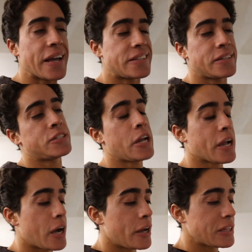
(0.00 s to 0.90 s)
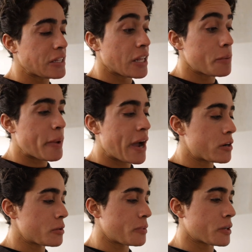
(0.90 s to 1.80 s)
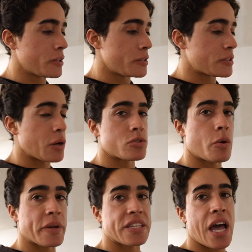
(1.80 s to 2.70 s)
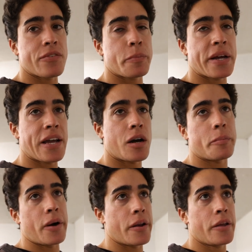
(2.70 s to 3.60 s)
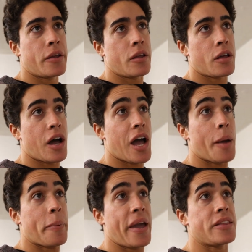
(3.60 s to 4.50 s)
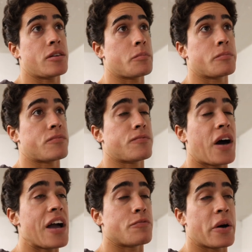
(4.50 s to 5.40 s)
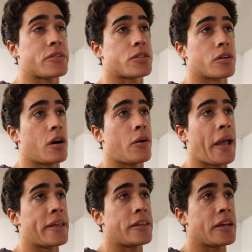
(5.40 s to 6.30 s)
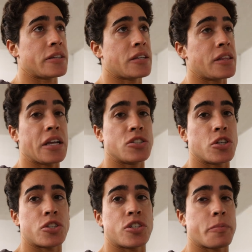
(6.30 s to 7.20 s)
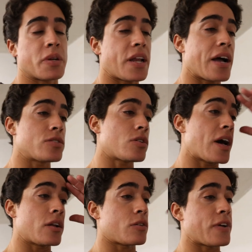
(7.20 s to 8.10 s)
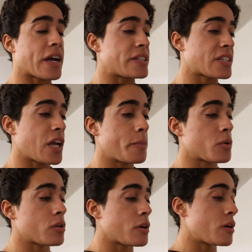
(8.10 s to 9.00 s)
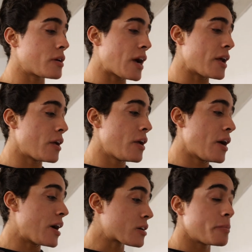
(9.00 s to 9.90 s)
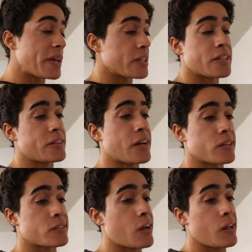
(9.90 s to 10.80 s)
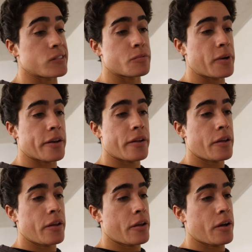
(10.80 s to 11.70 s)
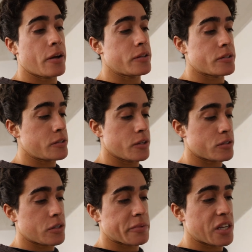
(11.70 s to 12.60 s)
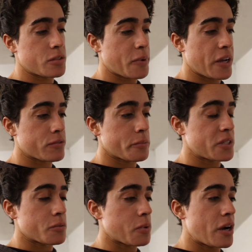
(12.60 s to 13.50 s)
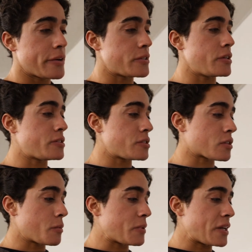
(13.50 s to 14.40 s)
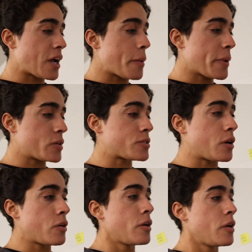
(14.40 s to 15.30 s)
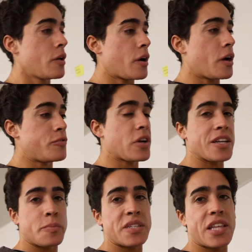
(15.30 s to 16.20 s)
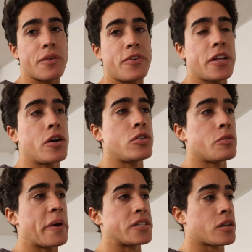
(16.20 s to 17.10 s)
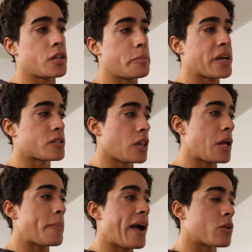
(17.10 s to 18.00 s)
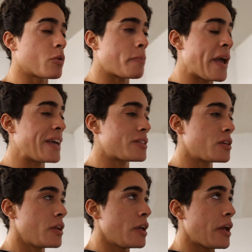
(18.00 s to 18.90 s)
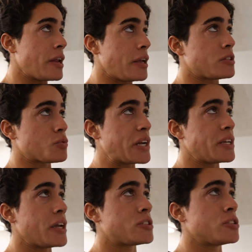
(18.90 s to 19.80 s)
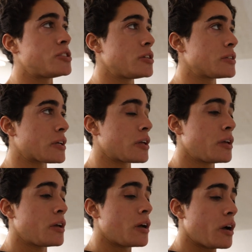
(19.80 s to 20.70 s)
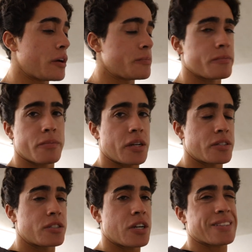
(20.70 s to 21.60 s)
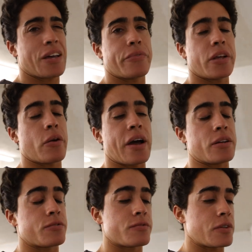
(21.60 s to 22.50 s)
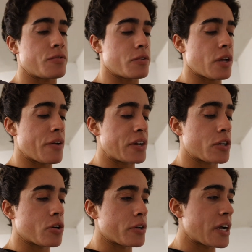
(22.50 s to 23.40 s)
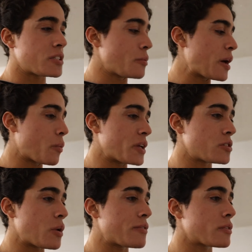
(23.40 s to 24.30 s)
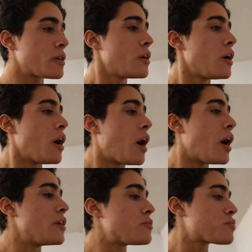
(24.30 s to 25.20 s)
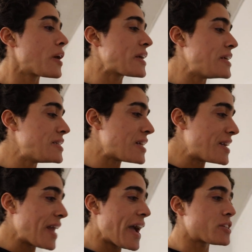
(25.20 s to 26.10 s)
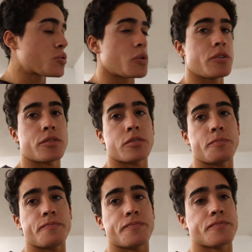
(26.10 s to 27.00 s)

I did check on the lead powder because I was hoping to have it by now, but I paid them five months ago and they said they just shipped it now. So I don't know if I got scammed or, or not. I could be out $10,000, but uh, it's, you know, sometimes buying from these suppliers, it's just a complete nightmare. So uh, if you guys missed that video, you basically mix lead powder with paint and it's radiation shielding. Uh, but check that video out if, if you have any curiosity about it whatsoever. On Frankie's Naturals,